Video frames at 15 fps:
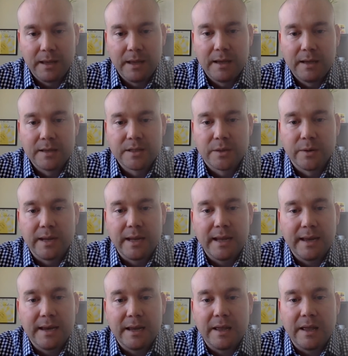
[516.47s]
So again,
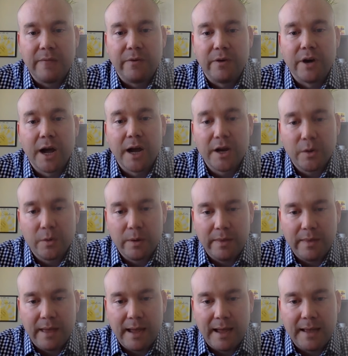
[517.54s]
if you're not doing
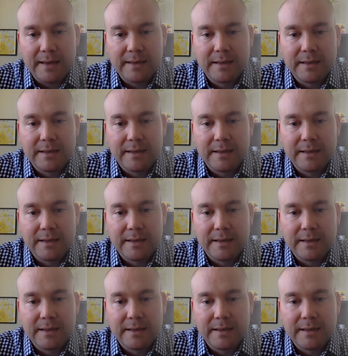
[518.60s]
that,